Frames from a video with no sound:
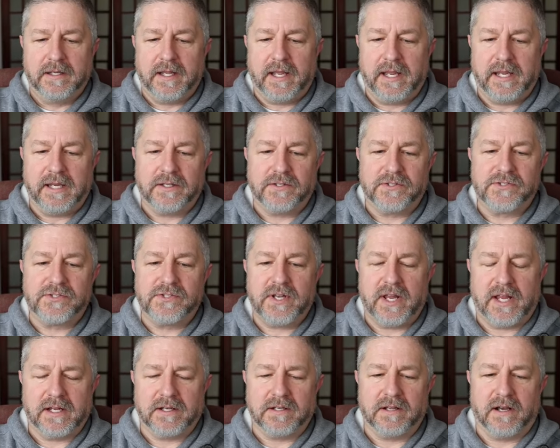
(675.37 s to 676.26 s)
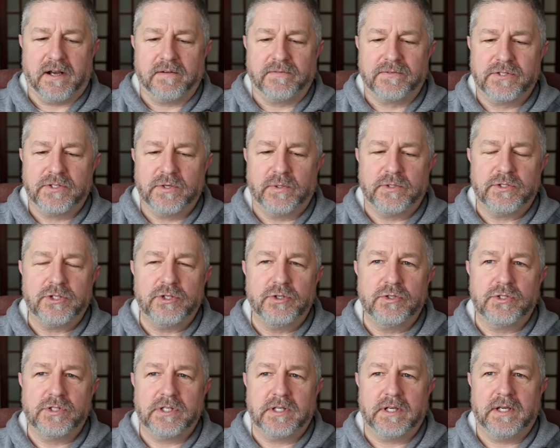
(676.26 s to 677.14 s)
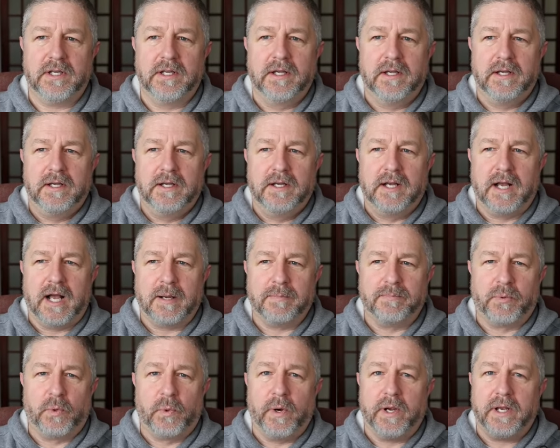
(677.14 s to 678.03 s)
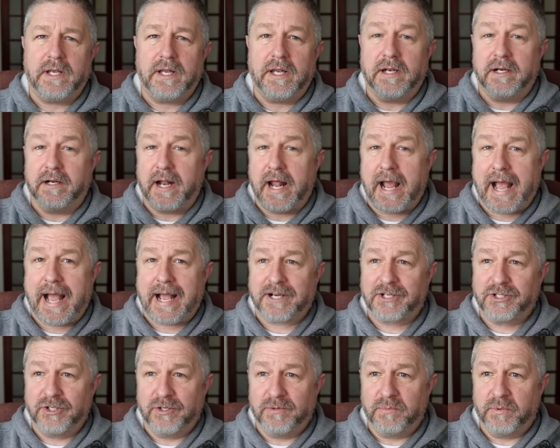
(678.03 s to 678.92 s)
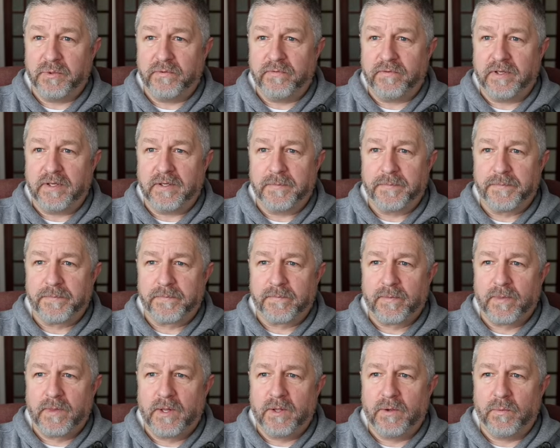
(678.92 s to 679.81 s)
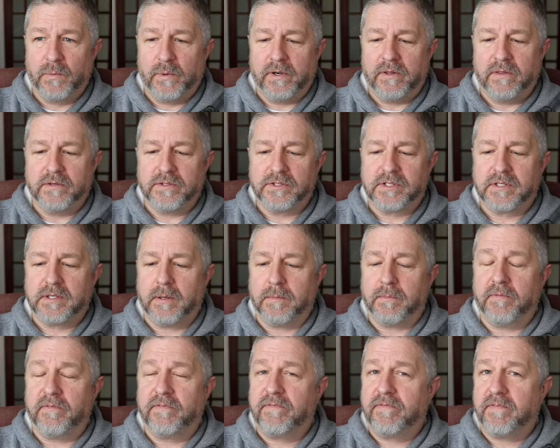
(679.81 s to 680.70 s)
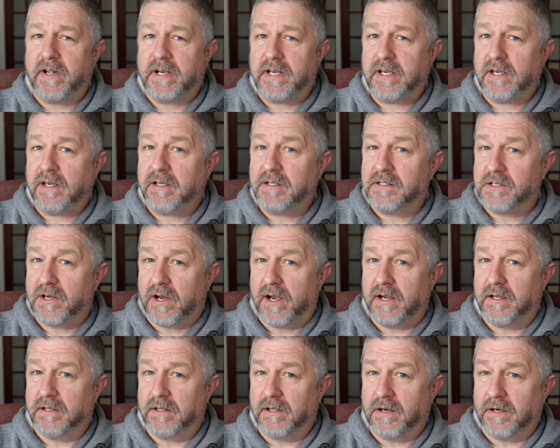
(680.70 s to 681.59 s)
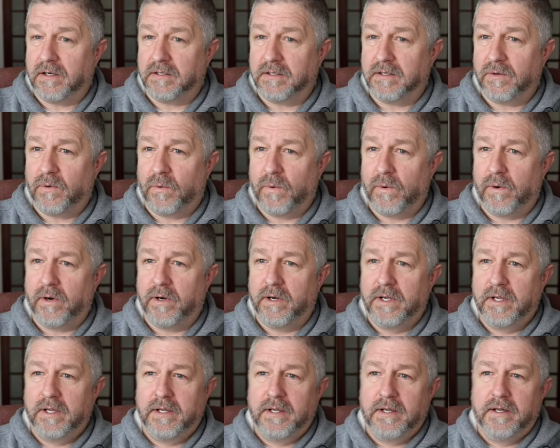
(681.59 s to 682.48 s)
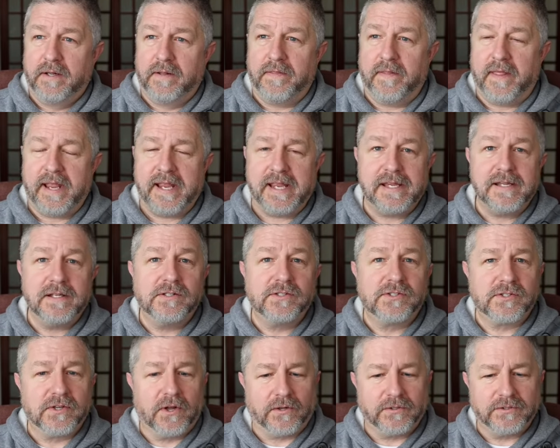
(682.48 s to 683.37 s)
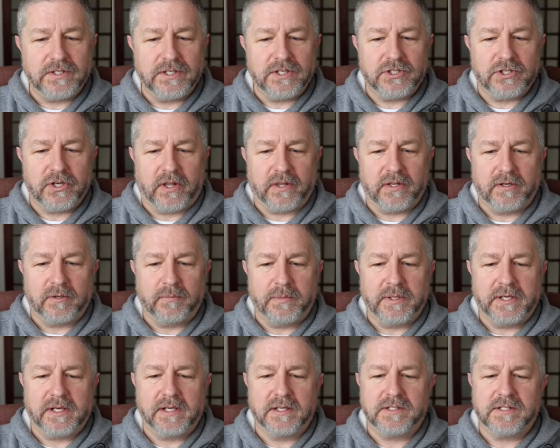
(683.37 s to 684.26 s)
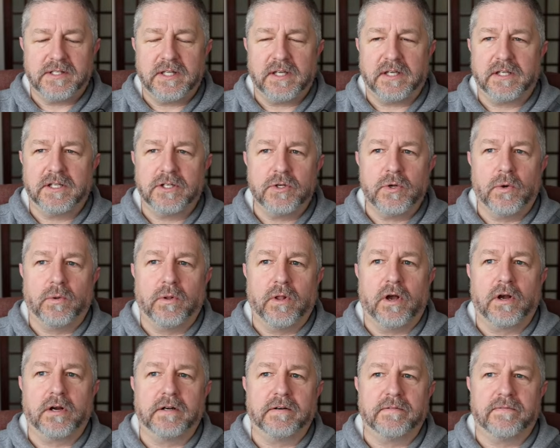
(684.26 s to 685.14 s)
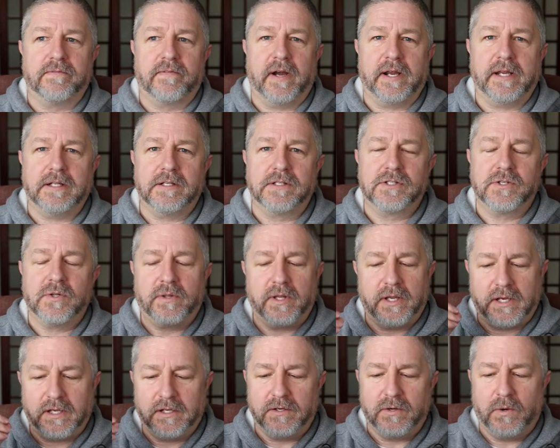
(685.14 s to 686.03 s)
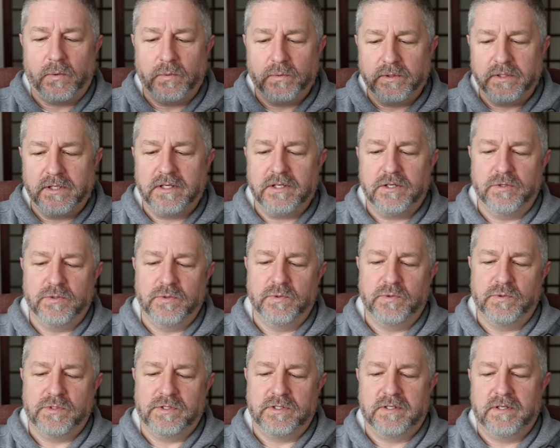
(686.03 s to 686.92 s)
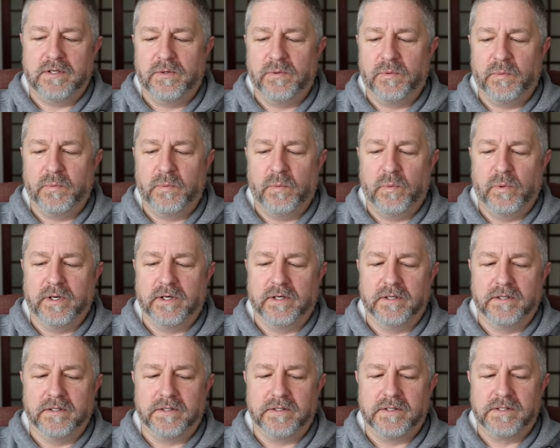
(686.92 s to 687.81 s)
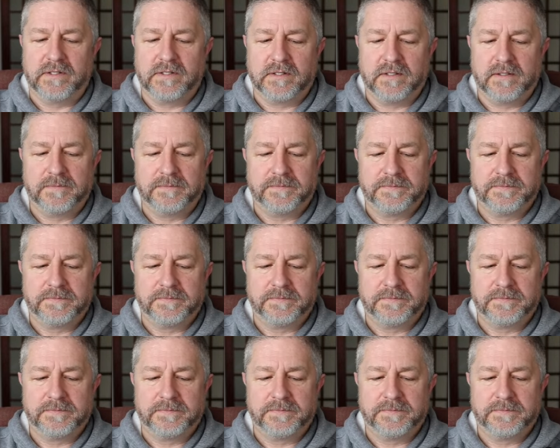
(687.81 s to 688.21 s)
a standoff. So it's usually a point in an action movie where there's some funny dialogue, or they insult each other because they can no longer fight, so they can only use words.